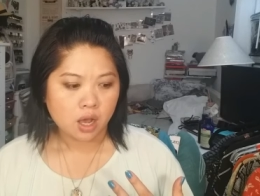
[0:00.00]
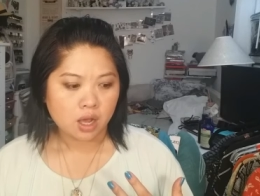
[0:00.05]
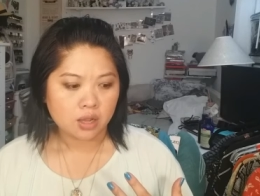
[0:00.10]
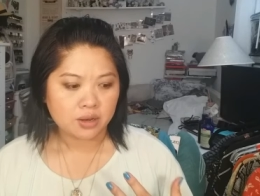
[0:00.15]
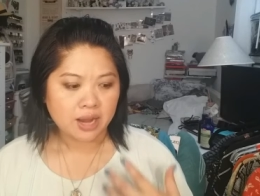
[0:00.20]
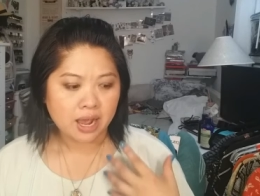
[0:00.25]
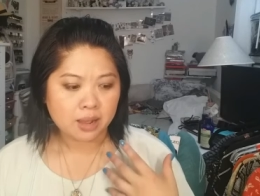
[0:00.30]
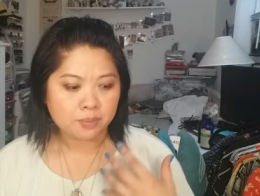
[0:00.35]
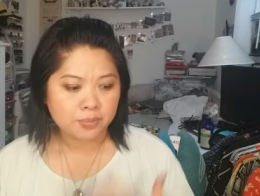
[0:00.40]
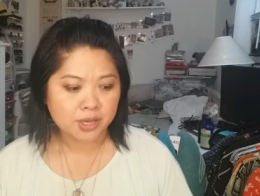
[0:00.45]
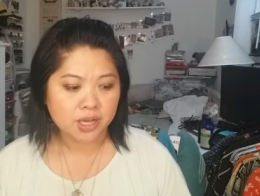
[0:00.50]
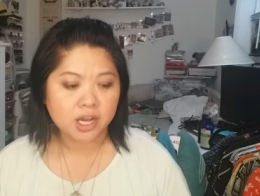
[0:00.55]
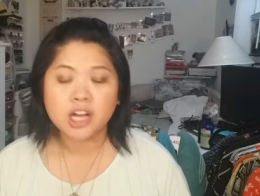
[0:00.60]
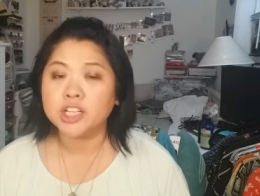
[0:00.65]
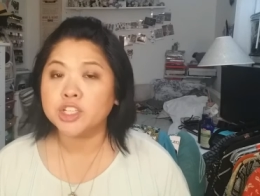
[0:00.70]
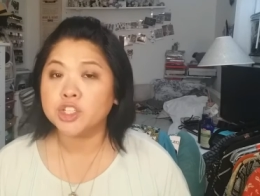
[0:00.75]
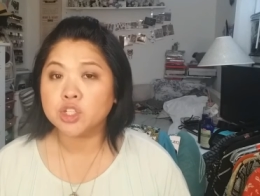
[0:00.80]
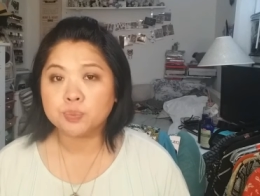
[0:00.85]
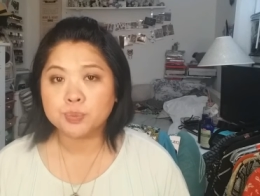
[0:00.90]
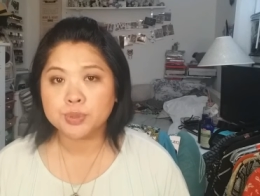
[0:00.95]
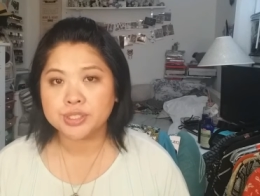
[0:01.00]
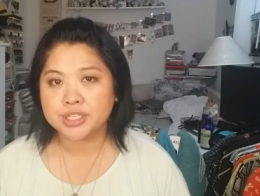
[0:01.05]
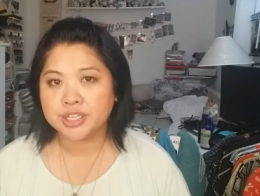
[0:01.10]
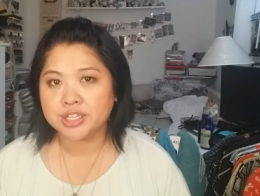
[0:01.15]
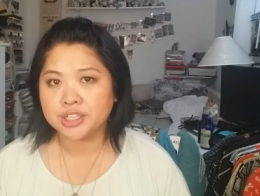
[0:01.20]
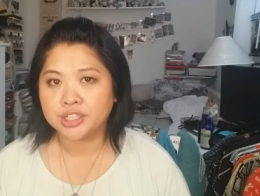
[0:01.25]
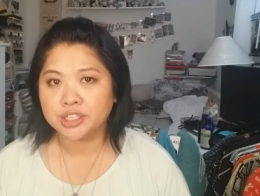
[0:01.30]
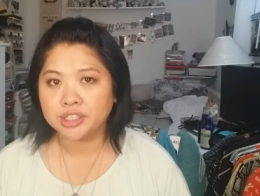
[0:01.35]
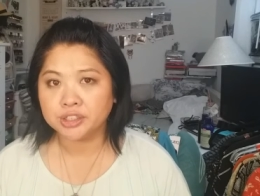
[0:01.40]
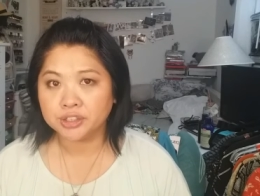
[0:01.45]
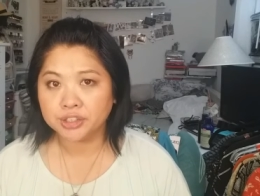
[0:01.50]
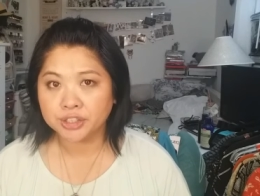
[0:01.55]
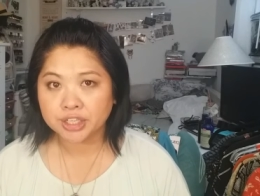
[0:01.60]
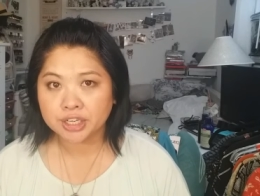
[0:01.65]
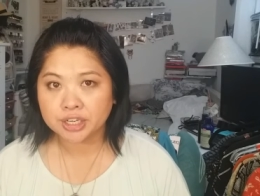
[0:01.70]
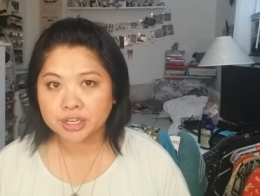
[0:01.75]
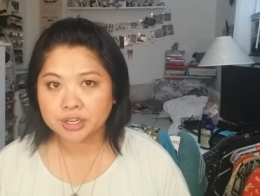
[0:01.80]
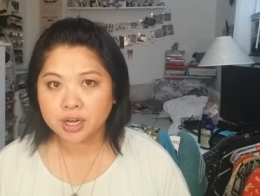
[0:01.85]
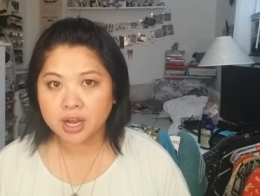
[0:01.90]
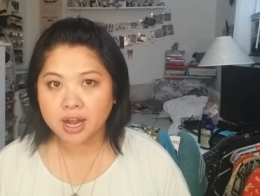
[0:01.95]
not be 100%
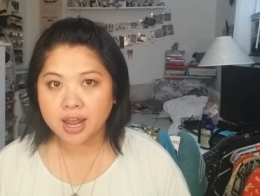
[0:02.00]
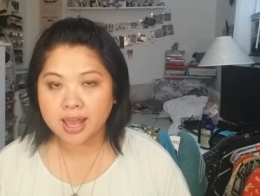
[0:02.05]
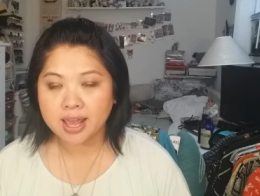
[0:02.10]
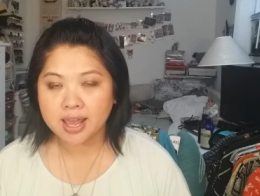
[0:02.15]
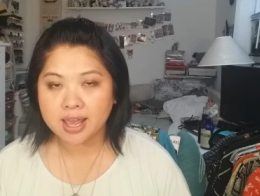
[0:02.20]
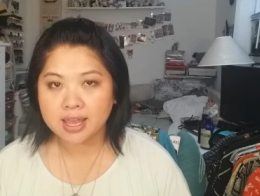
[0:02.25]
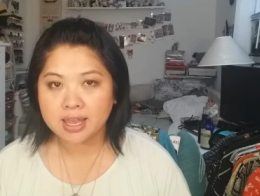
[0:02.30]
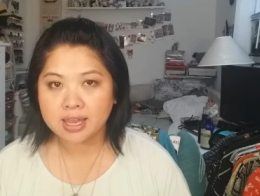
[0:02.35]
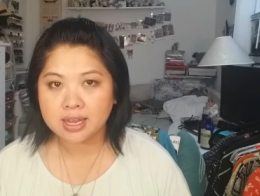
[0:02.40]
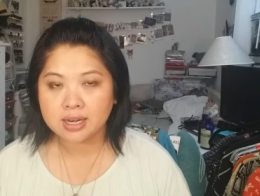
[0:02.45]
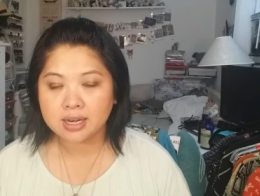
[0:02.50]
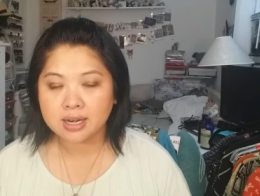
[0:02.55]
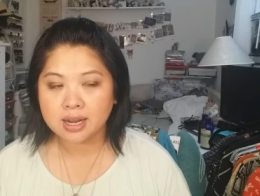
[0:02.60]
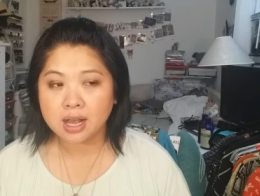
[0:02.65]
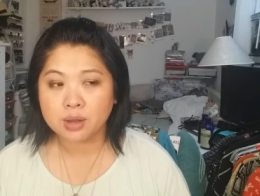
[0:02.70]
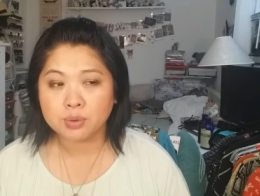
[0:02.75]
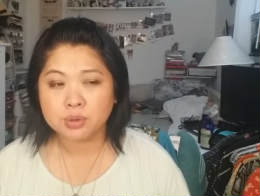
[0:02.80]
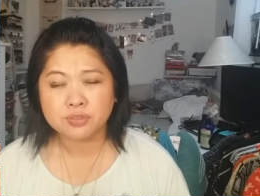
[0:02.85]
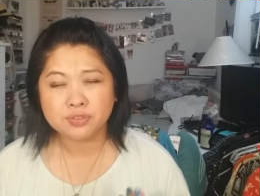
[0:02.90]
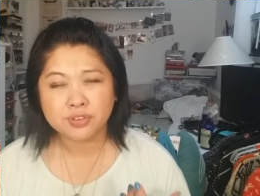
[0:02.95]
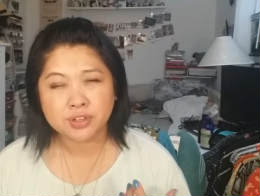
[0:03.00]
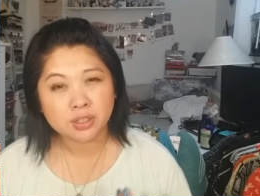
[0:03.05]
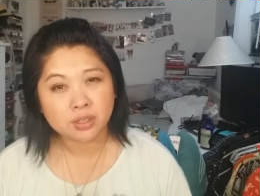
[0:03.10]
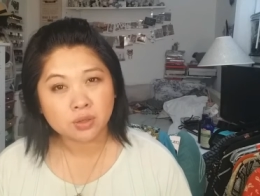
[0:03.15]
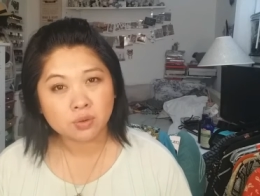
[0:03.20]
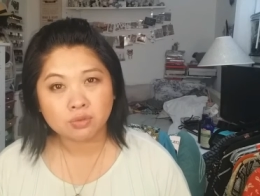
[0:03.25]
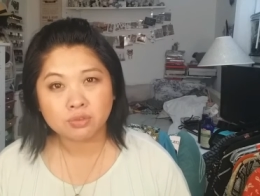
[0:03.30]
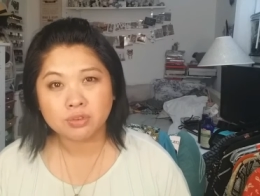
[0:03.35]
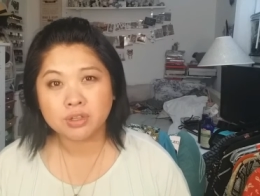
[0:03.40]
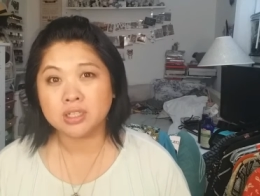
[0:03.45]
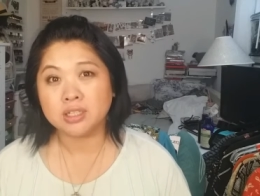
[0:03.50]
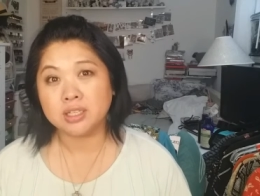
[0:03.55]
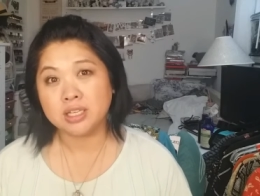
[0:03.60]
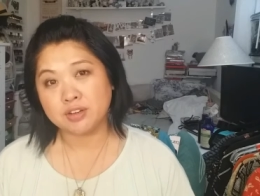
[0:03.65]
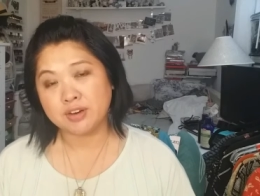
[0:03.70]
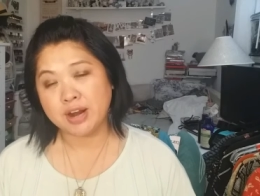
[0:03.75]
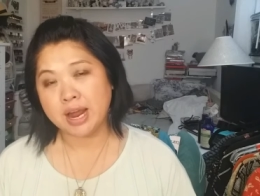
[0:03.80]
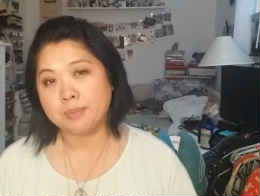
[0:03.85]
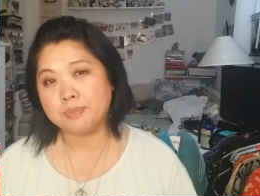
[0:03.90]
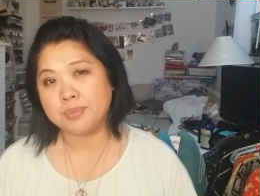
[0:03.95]
alert and I was feeling really
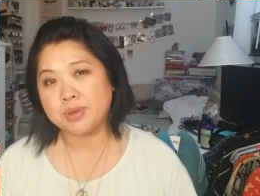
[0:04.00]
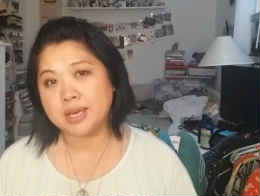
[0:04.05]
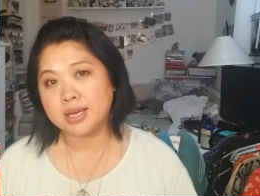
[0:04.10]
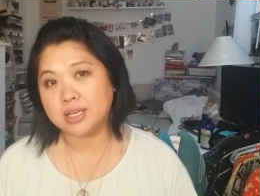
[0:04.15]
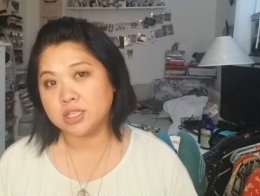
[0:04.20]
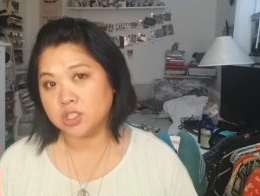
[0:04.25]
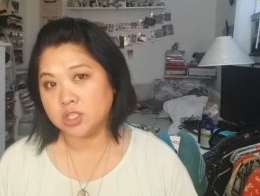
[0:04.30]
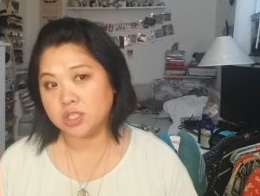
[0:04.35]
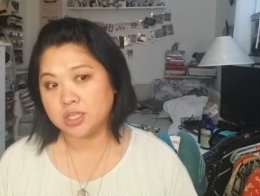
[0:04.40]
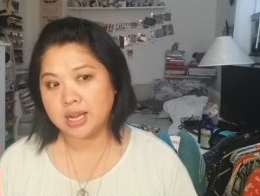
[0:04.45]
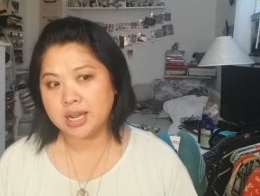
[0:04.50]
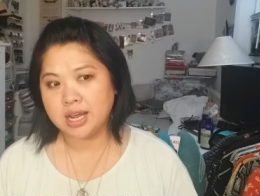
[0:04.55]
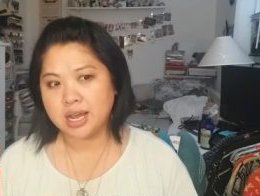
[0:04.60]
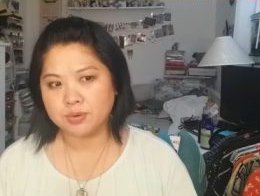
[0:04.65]
crappy yesterday.